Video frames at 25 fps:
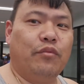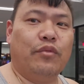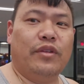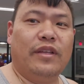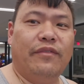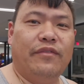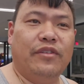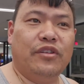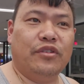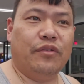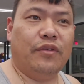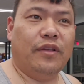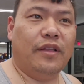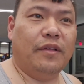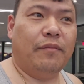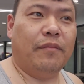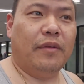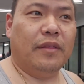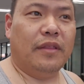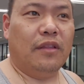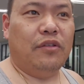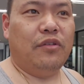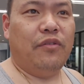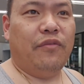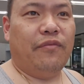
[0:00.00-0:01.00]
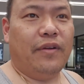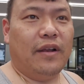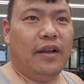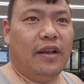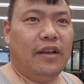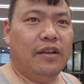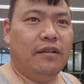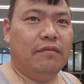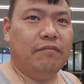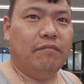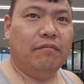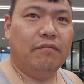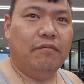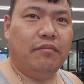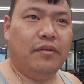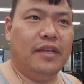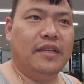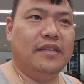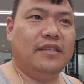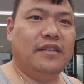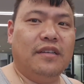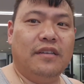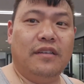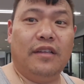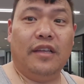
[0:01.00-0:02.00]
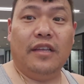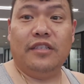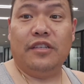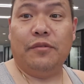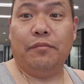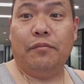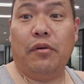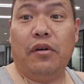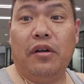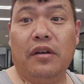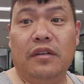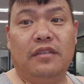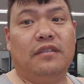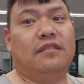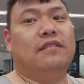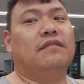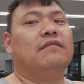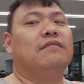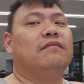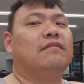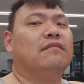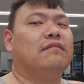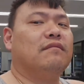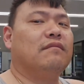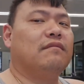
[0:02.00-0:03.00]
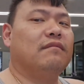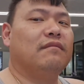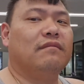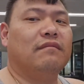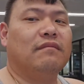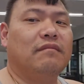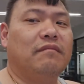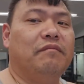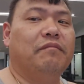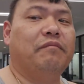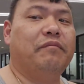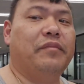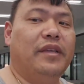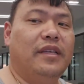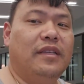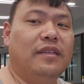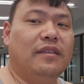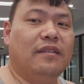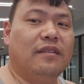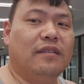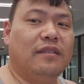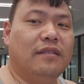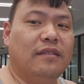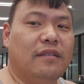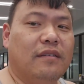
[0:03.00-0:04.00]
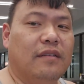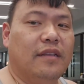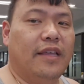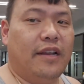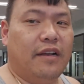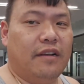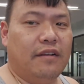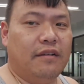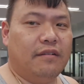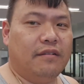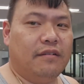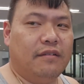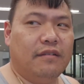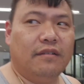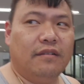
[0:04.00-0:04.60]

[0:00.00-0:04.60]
I'm gonna give you show you about the Newfoundland place here. You get your parts. Peace. Later.